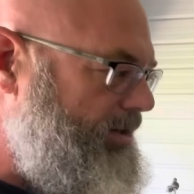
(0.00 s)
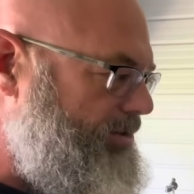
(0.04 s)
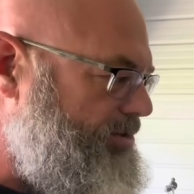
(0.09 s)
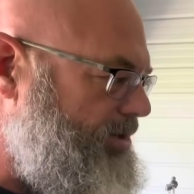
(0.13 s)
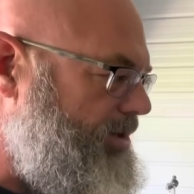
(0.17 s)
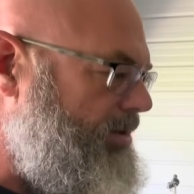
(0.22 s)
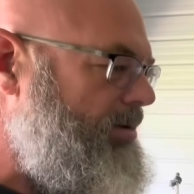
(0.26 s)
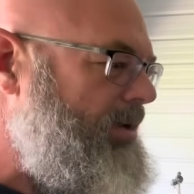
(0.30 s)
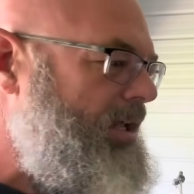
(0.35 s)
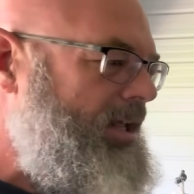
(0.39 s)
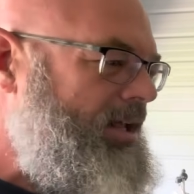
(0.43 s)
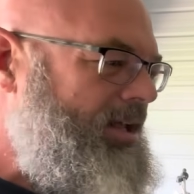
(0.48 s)

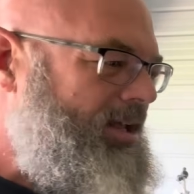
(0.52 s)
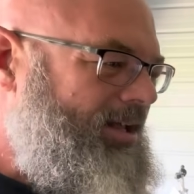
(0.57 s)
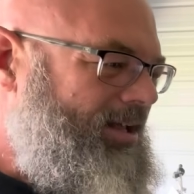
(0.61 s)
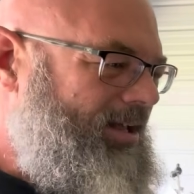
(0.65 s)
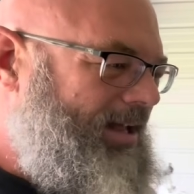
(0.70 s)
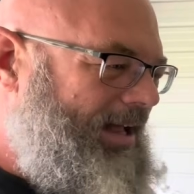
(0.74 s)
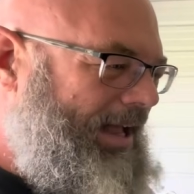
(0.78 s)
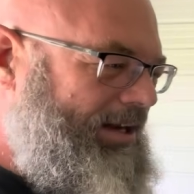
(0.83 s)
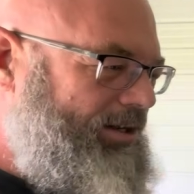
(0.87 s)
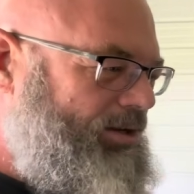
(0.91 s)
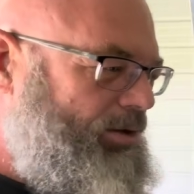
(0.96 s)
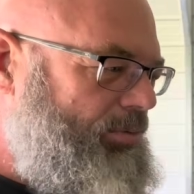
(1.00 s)
So
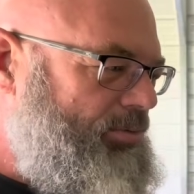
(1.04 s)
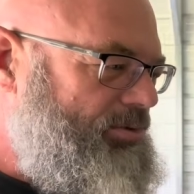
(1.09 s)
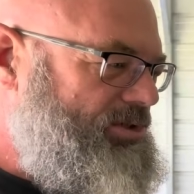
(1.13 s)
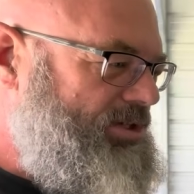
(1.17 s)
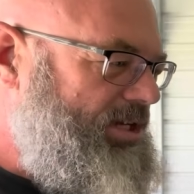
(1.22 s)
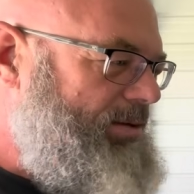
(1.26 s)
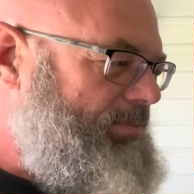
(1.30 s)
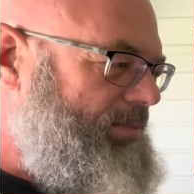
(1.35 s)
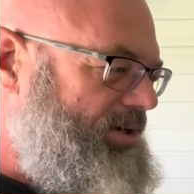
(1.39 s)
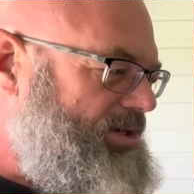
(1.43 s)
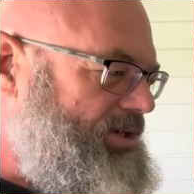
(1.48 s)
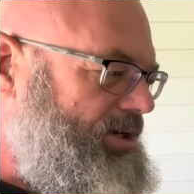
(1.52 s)
I don't
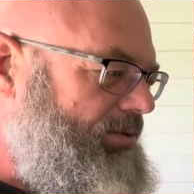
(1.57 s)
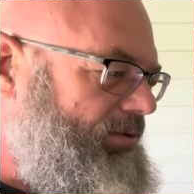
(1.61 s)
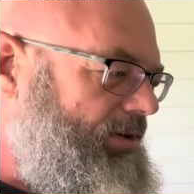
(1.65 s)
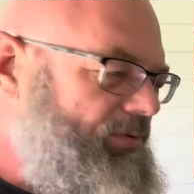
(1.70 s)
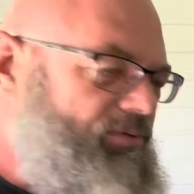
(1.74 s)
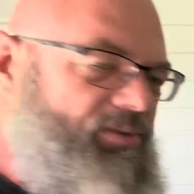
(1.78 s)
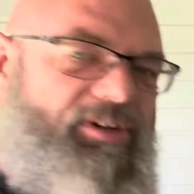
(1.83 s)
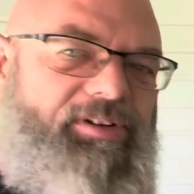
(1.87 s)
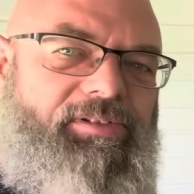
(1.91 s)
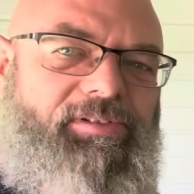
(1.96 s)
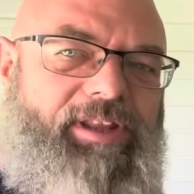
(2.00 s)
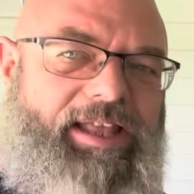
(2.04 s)
see myself
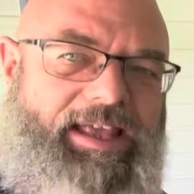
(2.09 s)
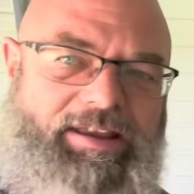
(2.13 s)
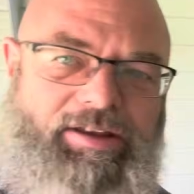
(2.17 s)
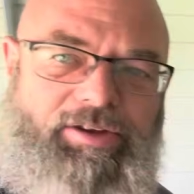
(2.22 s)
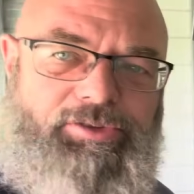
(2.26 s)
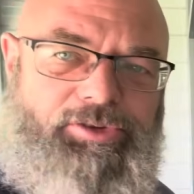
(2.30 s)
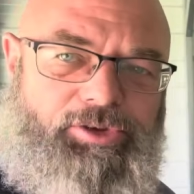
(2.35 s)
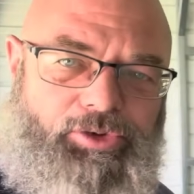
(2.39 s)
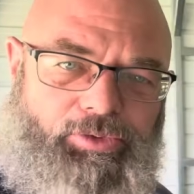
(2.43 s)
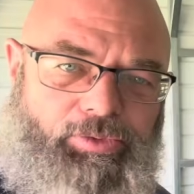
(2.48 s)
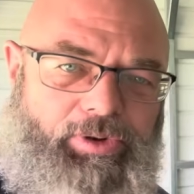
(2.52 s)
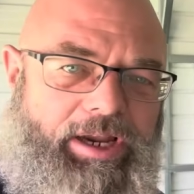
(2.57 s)
having to lay on
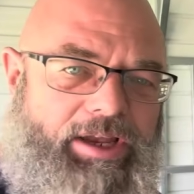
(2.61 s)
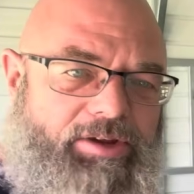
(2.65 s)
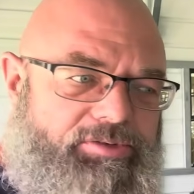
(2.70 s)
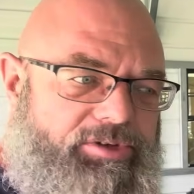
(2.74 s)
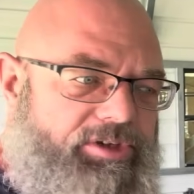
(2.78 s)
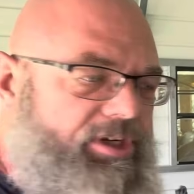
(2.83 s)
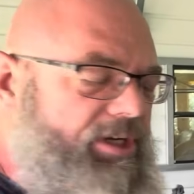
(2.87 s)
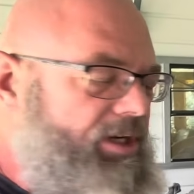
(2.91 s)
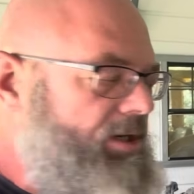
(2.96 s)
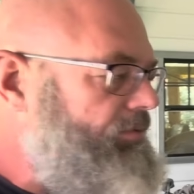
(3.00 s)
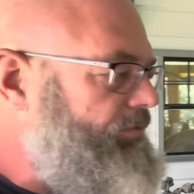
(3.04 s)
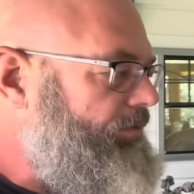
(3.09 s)
the ground in
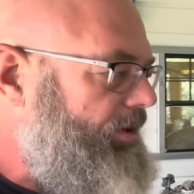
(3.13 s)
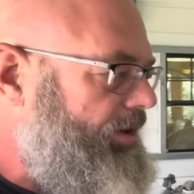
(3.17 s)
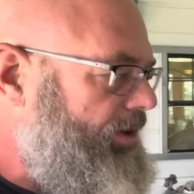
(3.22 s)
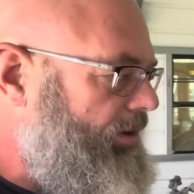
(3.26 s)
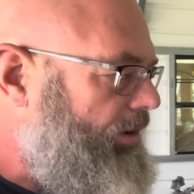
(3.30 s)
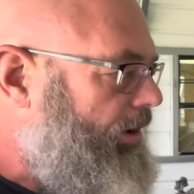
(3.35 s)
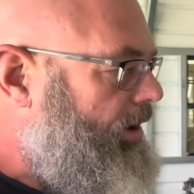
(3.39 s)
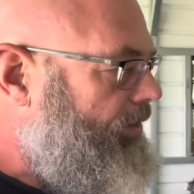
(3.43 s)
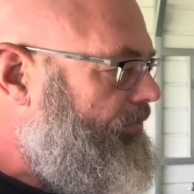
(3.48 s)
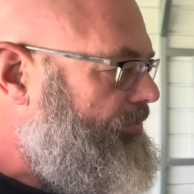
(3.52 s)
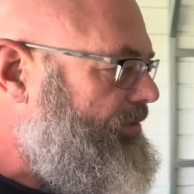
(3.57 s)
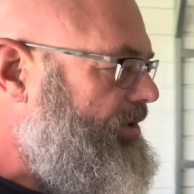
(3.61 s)
here very
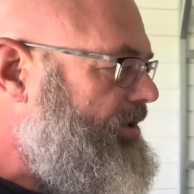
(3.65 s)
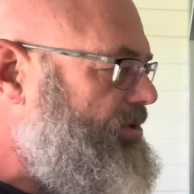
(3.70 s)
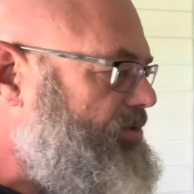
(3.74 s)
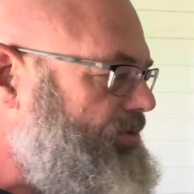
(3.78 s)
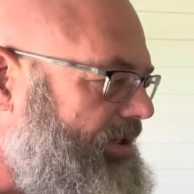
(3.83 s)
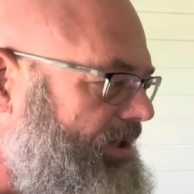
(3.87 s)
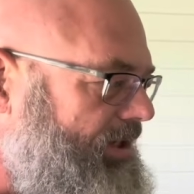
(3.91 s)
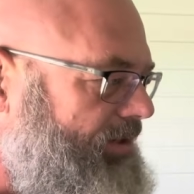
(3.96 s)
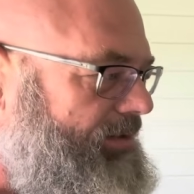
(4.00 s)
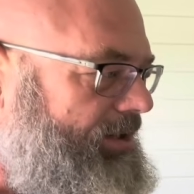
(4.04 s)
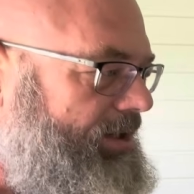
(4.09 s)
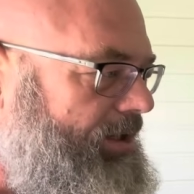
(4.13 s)
often. So I
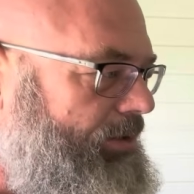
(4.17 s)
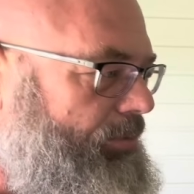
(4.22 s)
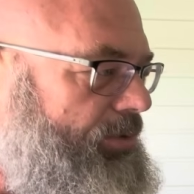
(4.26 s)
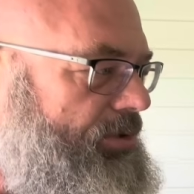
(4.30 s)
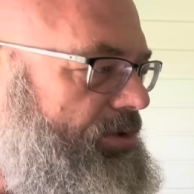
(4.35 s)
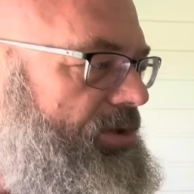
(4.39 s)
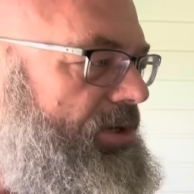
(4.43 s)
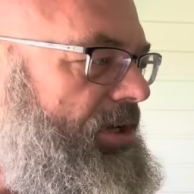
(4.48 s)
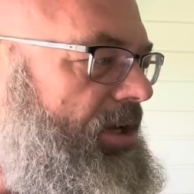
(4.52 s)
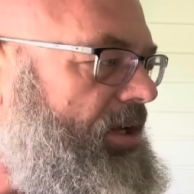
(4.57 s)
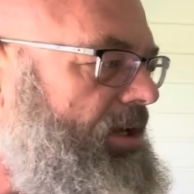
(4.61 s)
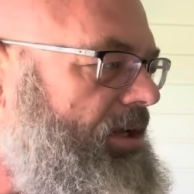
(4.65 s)
didn't think it
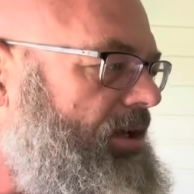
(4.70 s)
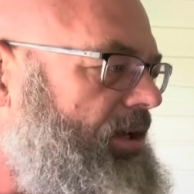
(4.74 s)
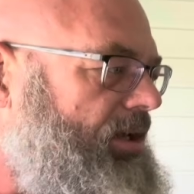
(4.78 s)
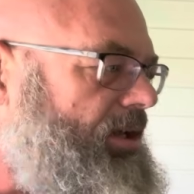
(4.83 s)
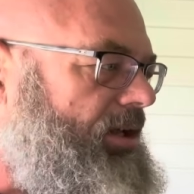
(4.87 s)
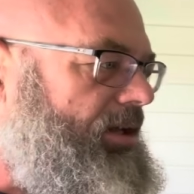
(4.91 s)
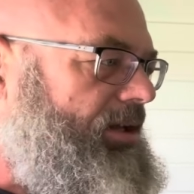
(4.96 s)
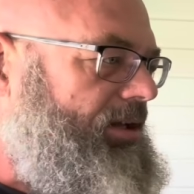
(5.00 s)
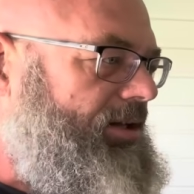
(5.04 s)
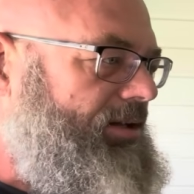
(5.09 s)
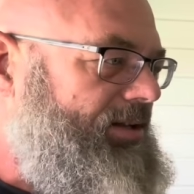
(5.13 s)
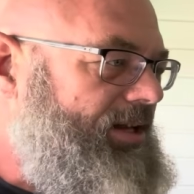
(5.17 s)
was
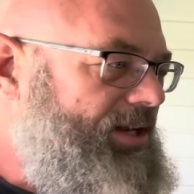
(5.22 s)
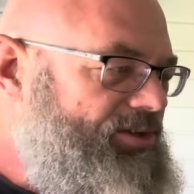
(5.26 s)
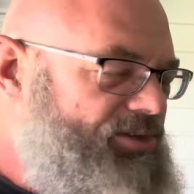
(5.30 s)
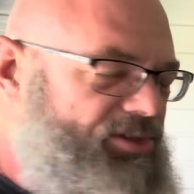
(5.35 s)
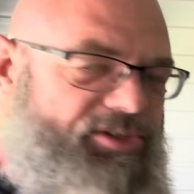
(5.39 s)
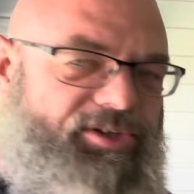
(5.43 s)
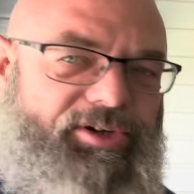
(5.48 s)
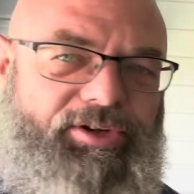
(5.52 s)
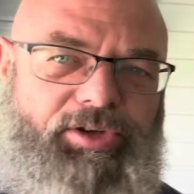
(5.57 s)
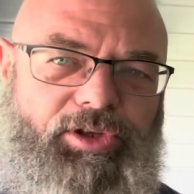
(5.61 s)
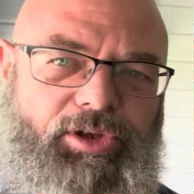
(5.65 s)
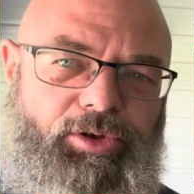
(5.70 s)

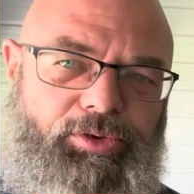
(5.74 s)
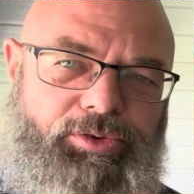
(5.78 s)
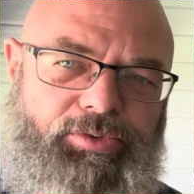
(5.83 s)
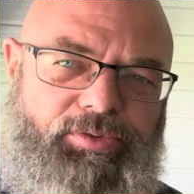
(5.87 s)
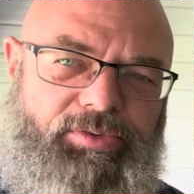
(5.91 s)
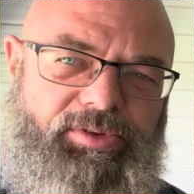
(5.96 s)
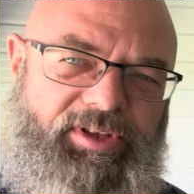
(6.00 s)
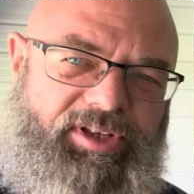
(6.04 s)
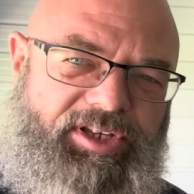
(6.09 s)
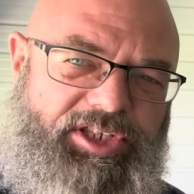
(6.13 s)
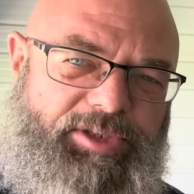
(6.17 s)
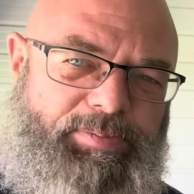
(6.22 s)
necessary to go through
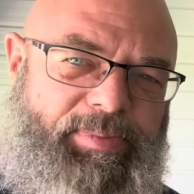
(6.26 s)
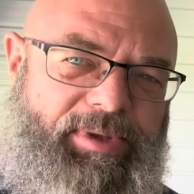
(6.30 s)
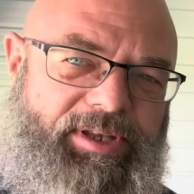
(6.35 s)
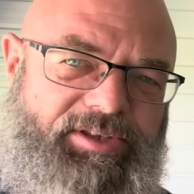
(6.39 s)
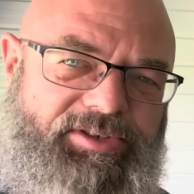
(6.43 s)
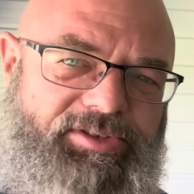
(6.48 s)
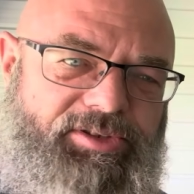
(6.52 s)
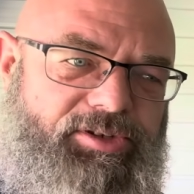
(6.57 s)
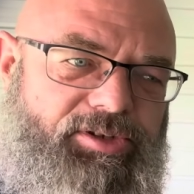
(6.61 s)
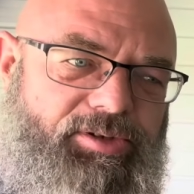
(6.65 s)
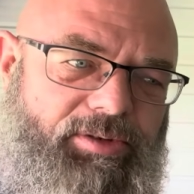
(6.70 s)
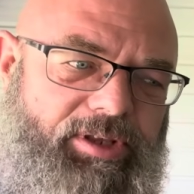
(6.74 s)
the expense
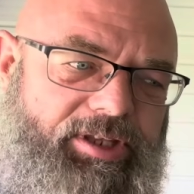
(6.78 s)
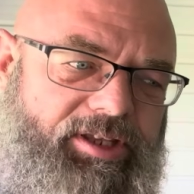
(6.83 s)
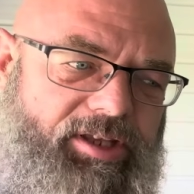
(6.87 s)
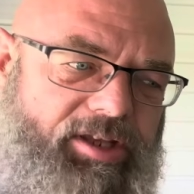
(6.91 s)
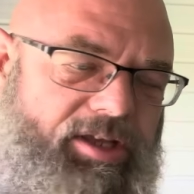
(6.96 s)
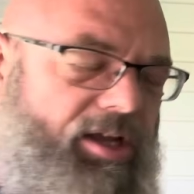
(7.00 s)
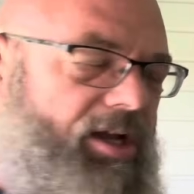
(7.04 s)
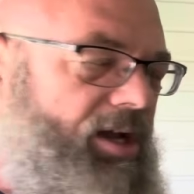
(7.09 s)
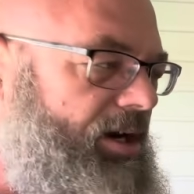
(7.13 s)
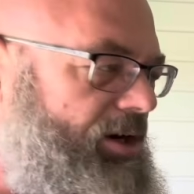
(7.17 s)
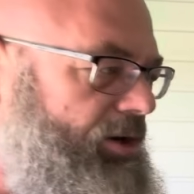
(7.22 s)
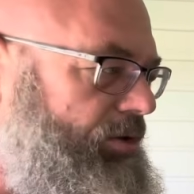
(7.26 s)
to do like a
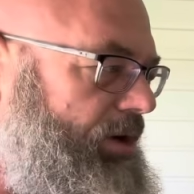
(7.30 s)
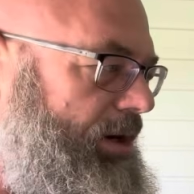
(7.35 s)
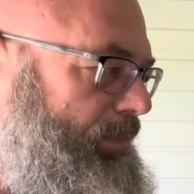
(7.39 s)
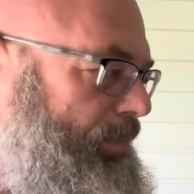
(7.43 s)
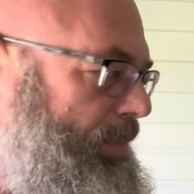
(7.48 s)
concrete